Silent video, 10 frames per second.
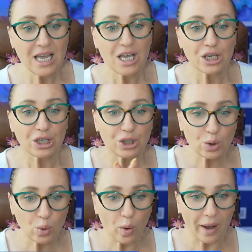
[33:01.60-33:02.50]

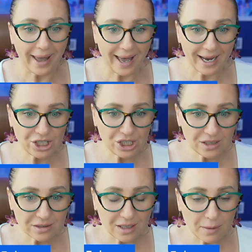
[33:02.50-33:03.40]
You
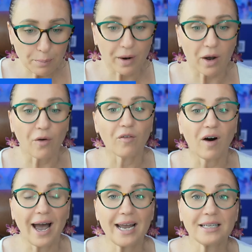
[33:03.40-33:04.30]
actually
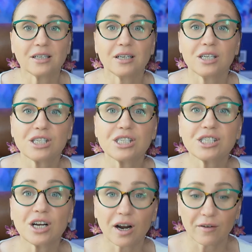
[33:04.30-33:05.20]
provide
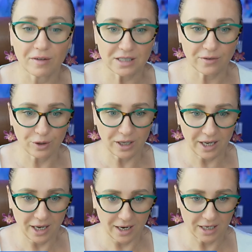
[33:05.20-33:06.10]
service for the
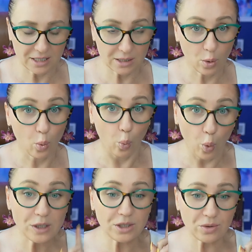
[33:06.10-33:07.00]
carriers.
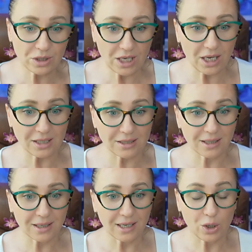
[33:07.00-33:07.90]
What you need
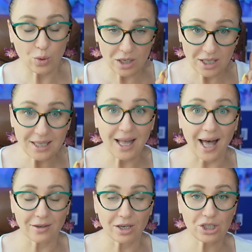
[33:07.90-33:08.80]
a
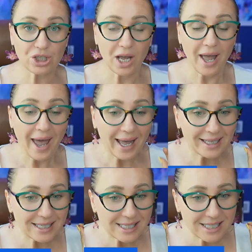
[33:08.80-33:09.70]
knowledge and
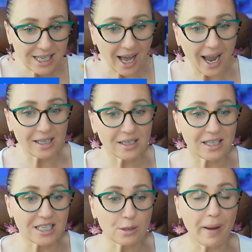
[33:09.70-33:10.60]
a signed
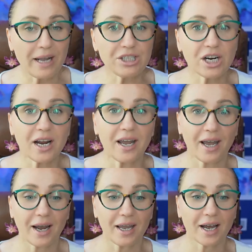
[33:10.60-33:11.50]
dispatcher
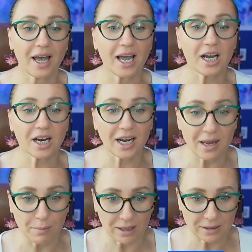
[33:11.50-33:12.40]
carrier
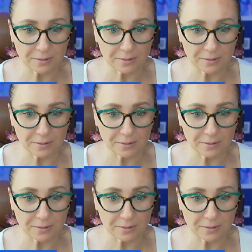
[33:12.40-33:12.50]
agreement